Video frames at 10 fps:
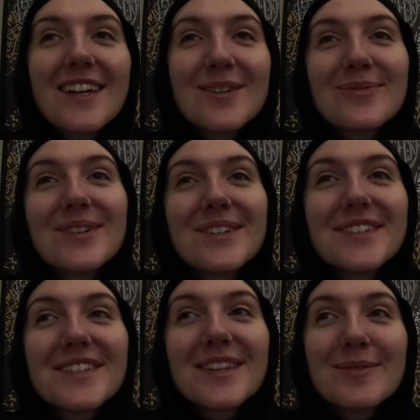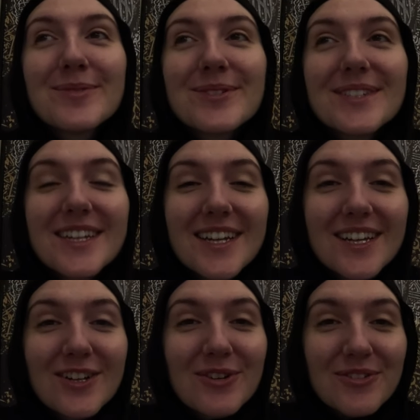It was the most
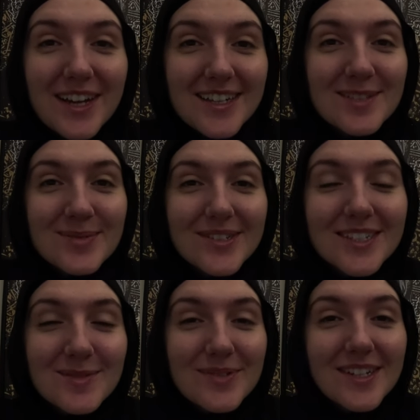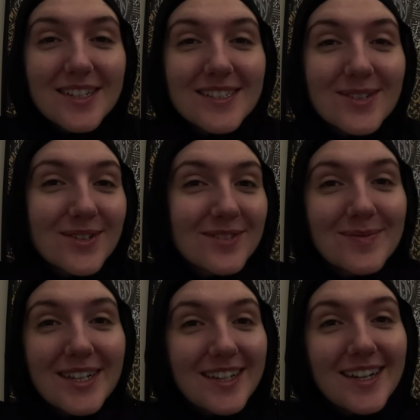incredible experience of
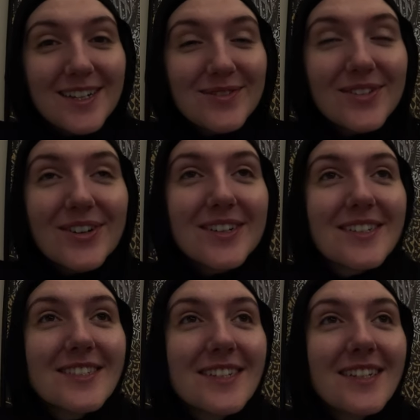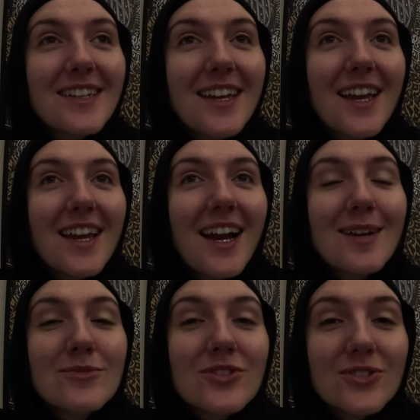my life. Honestly,
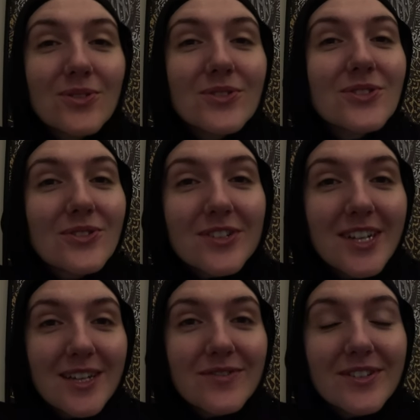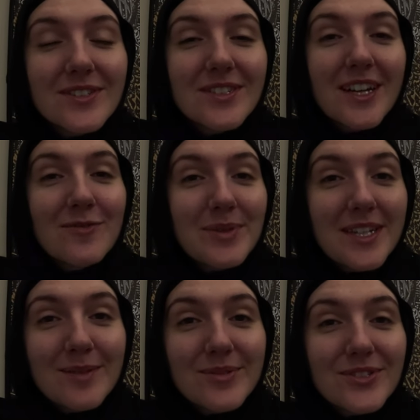I'm so, so grateful to have
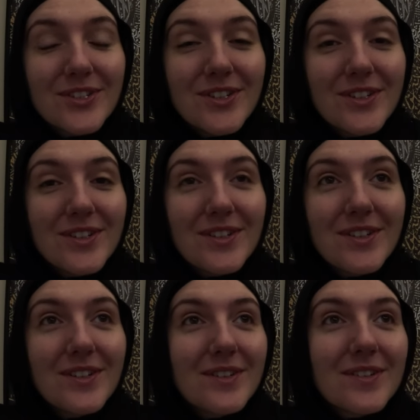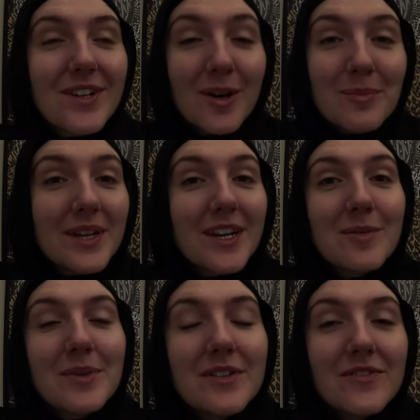been able to come here
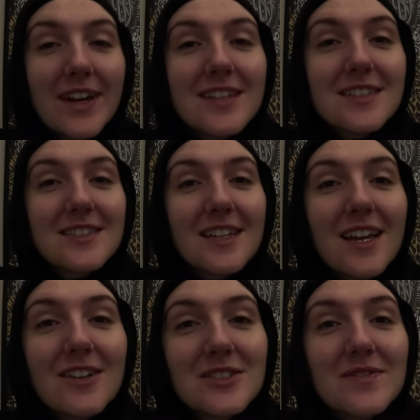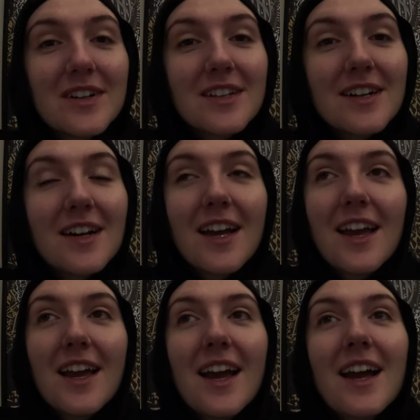and be invited to the house of Allah,
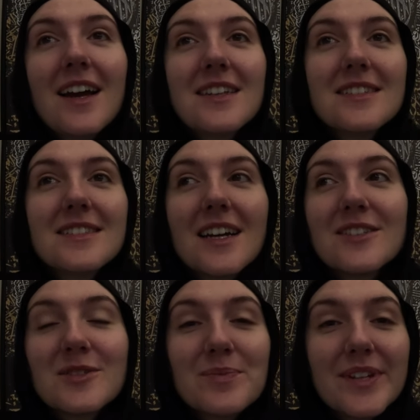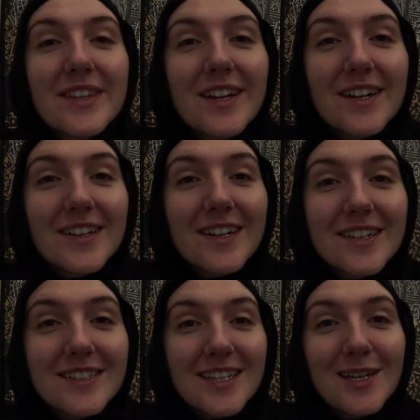and I just pray that Allah
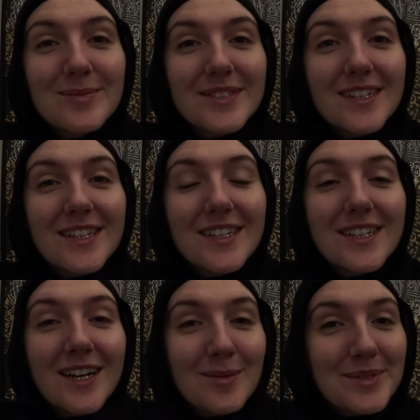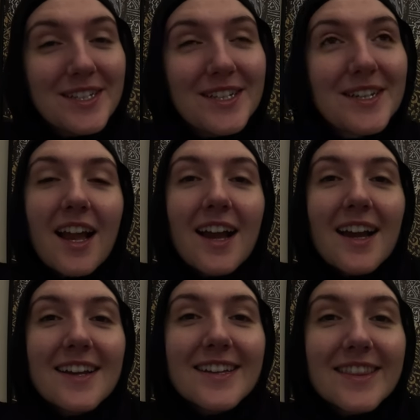accepts it.
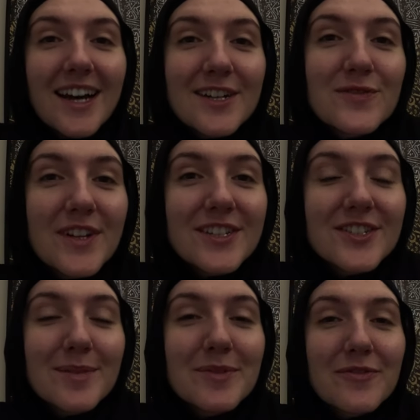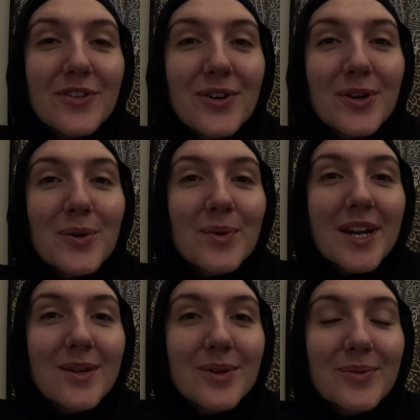I last finished up the vlog
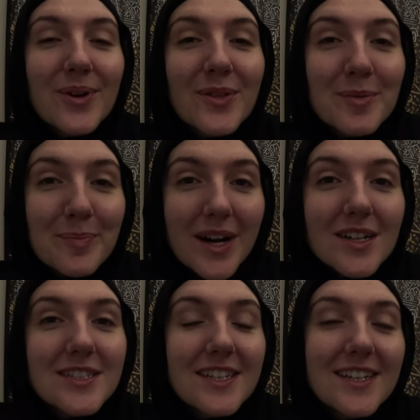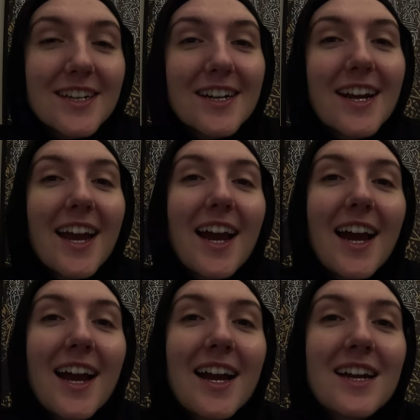when we were on the bus here,
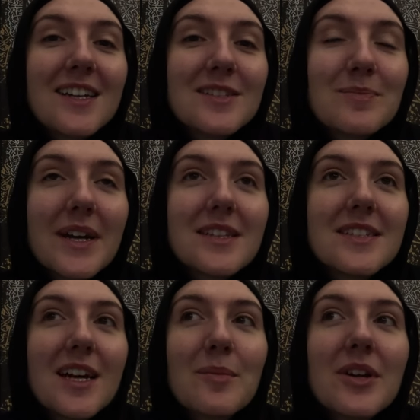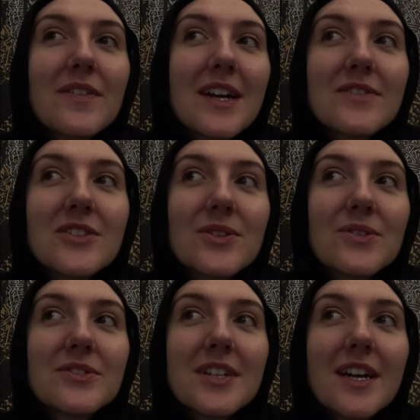and by the time we arrived to the
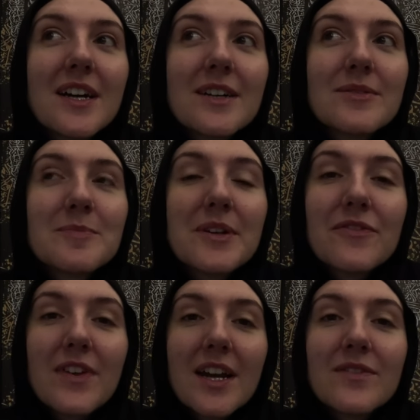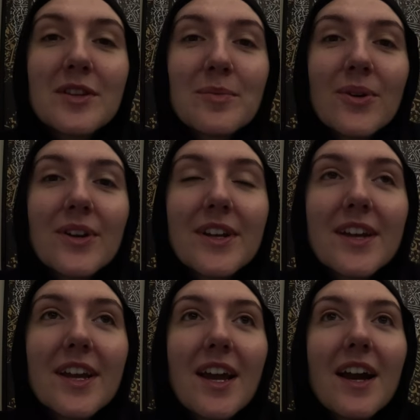hotel it was about 5 in the
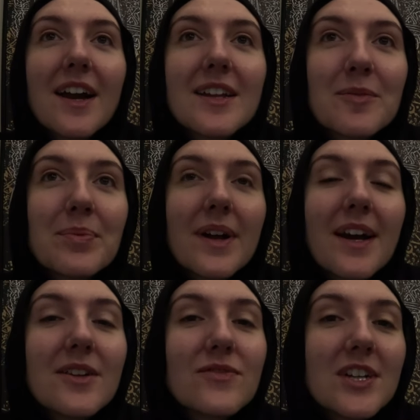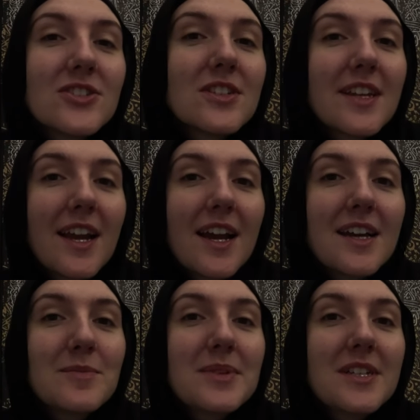morning, and our plan originally
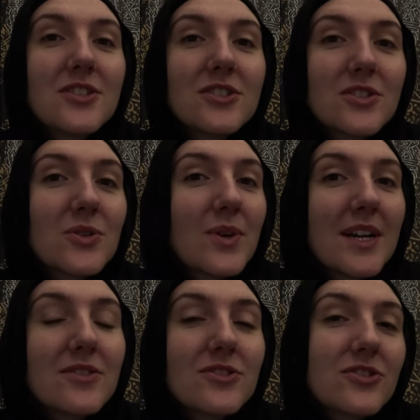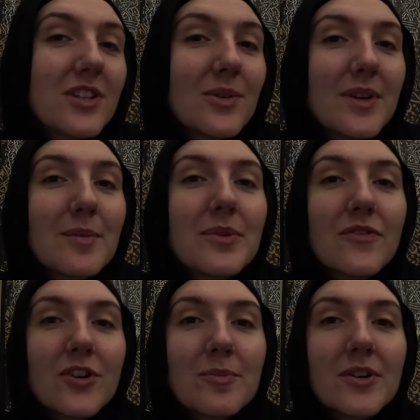had been just to go out straight away and
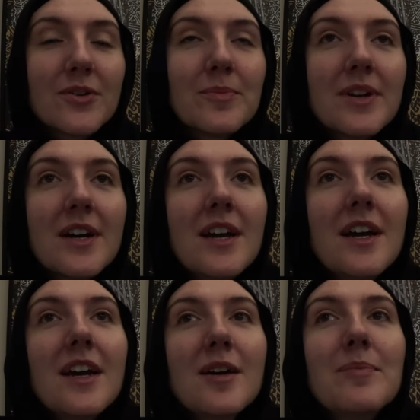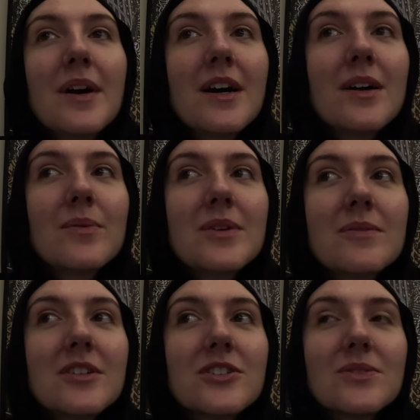perform our Umrah, but
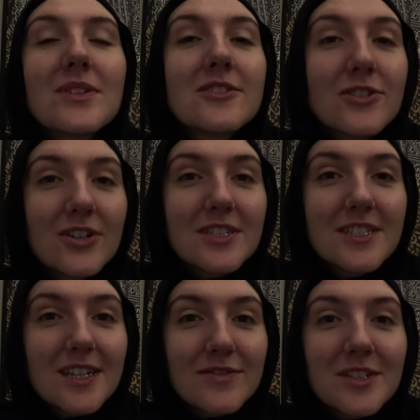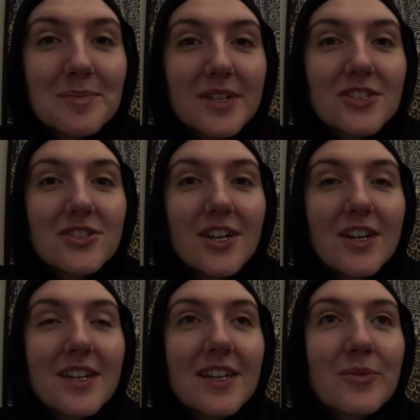we were so exhausted after the bus
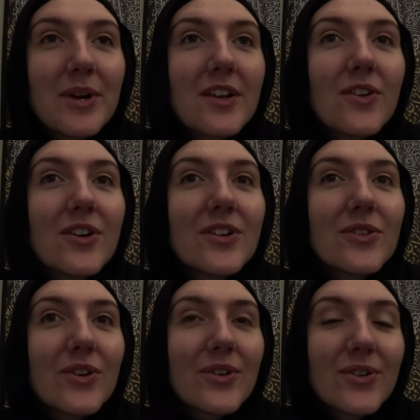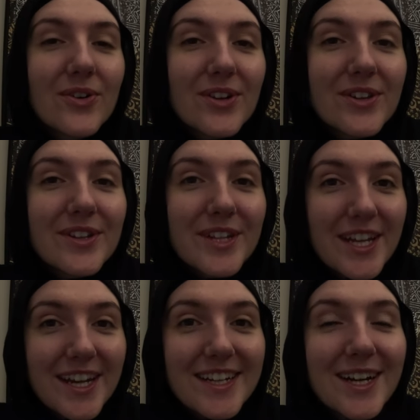journey. It went on a lot longer than the
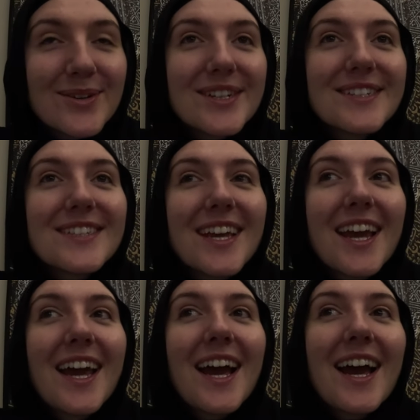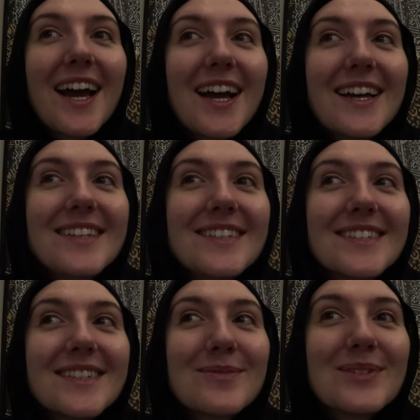9 hours,
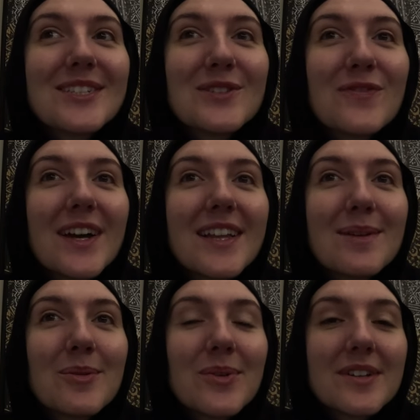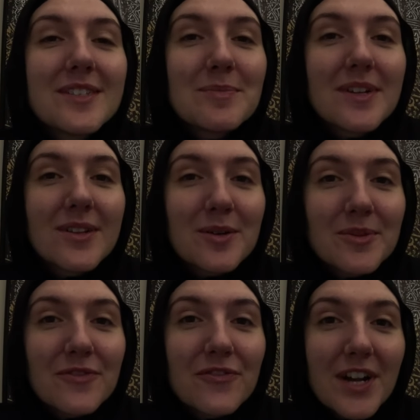and we just felt like we wanted to be a lot
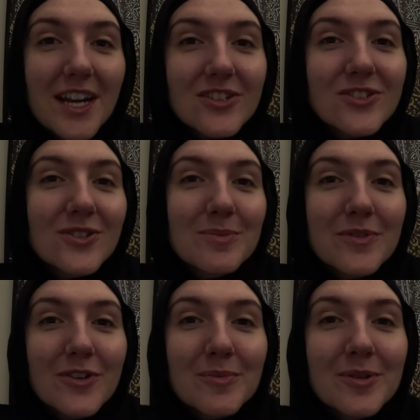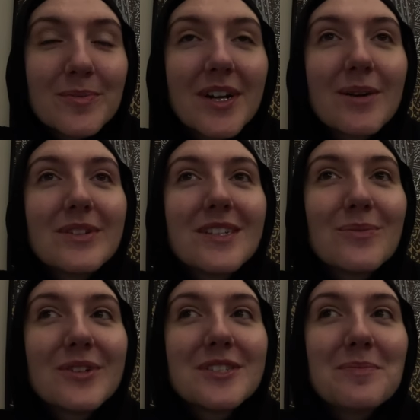more fresh to go and perform Umrah. We
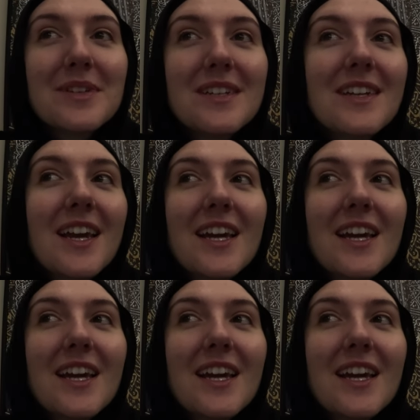didn't want to be